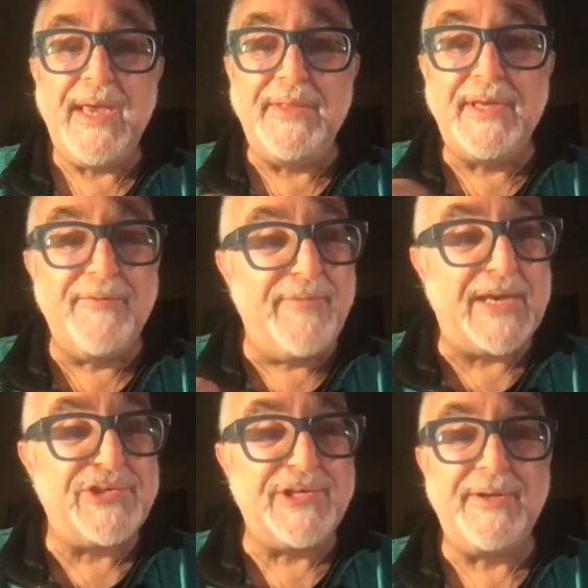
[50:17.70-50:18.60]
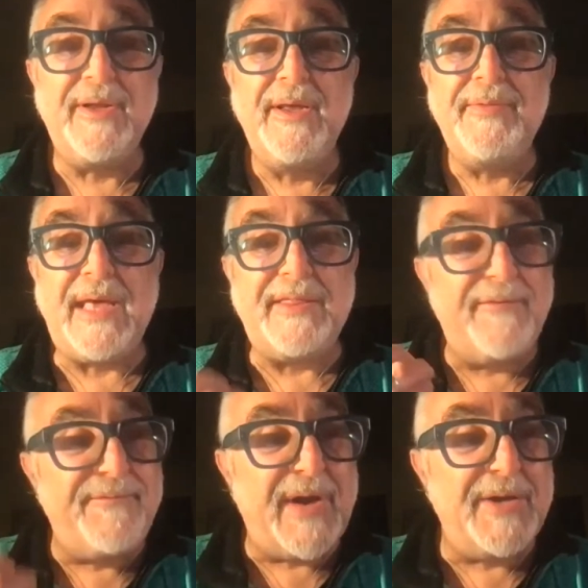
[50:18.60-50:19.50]
in the conviction that
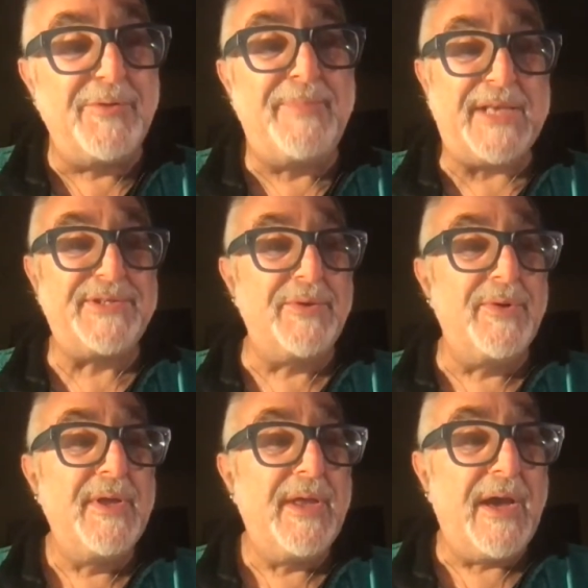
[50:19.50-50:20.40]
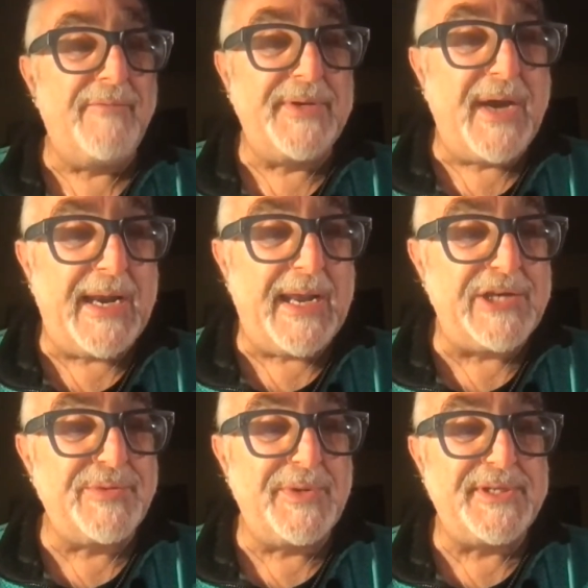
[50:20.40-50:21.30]
the final battle of
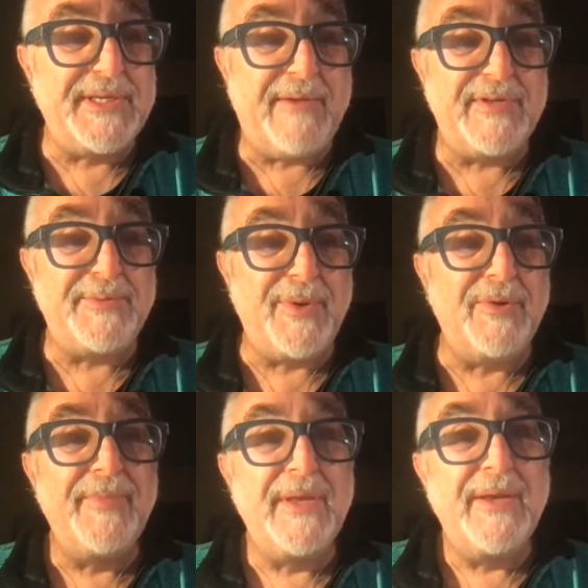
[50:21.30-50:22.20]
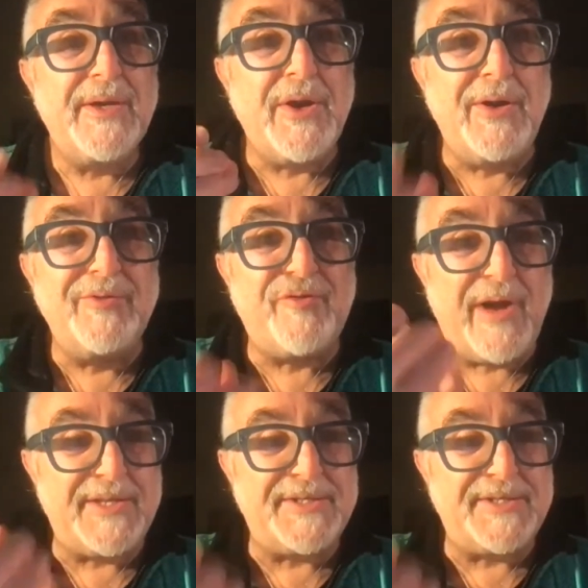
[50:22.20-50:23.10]
annihilation was inevitable.
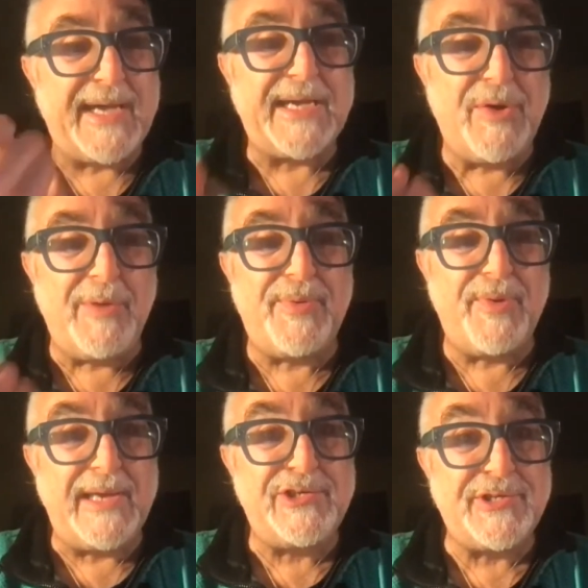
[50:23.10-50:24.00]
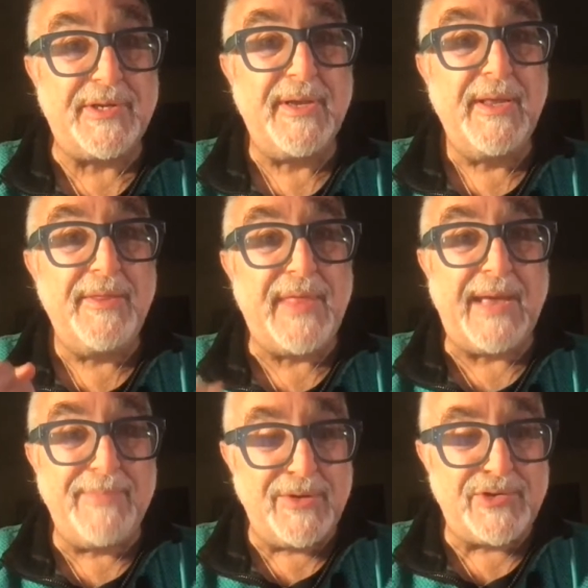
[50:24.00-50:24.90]
Contrast that cooperation,
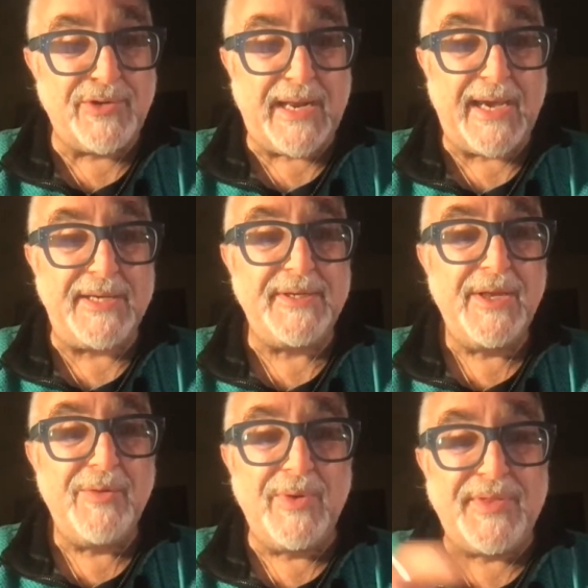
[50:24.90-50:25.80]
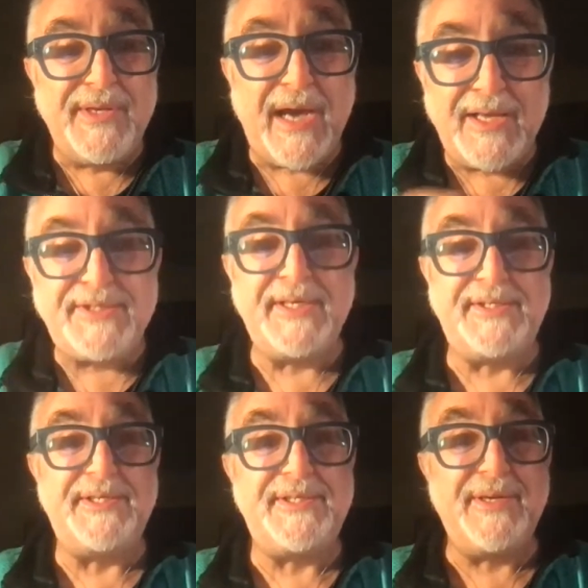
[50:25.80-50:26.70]
that mutual aid, with the Nazi
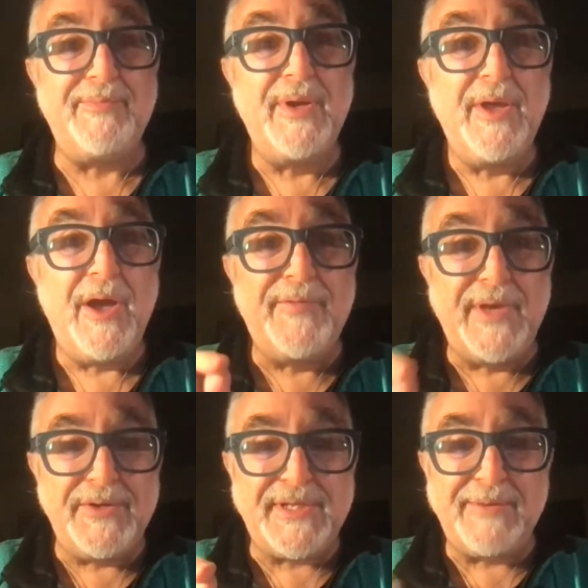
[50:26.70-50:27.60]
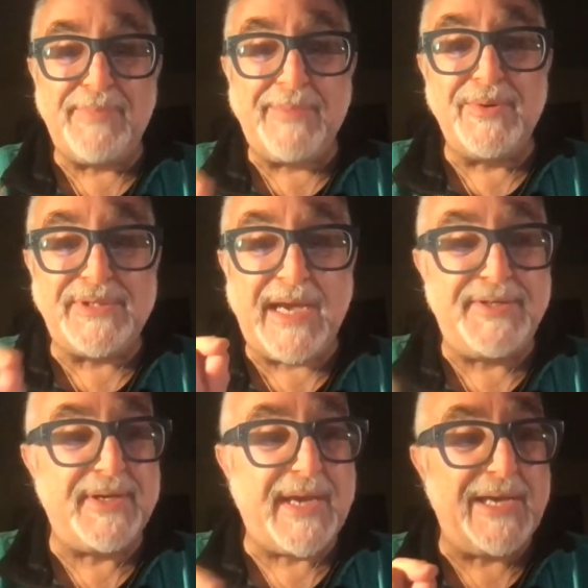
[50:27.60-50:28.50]
system of using people's
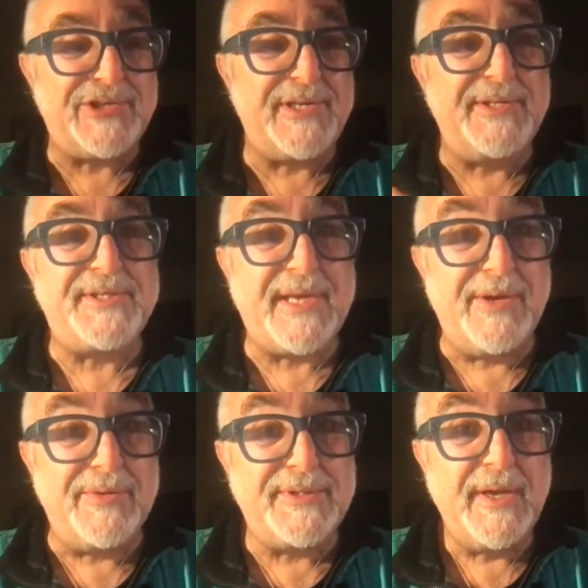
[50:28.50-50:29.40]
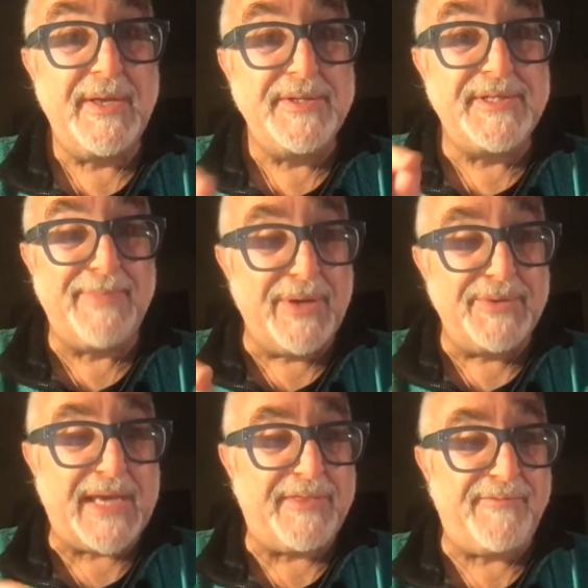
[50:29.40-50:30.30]
education and skills to
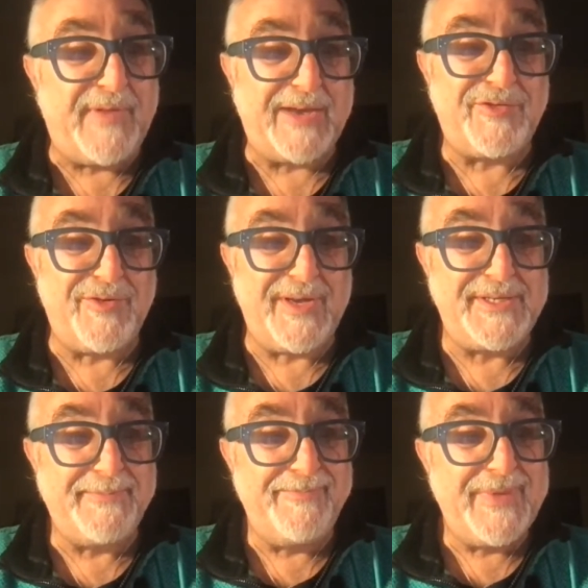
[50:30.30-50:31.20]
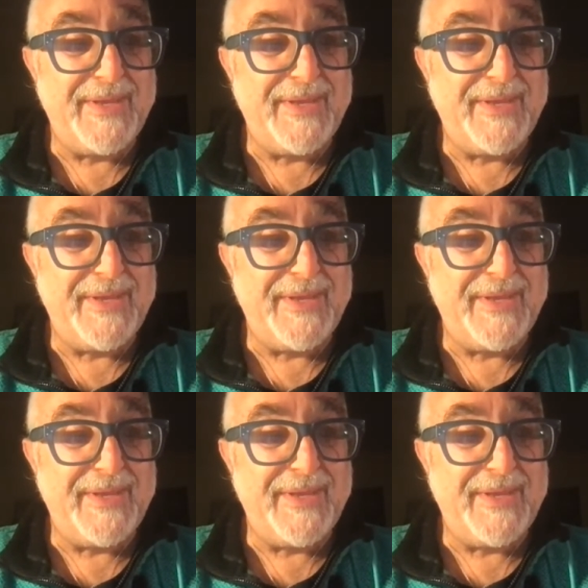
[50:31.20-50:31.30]
build death factories.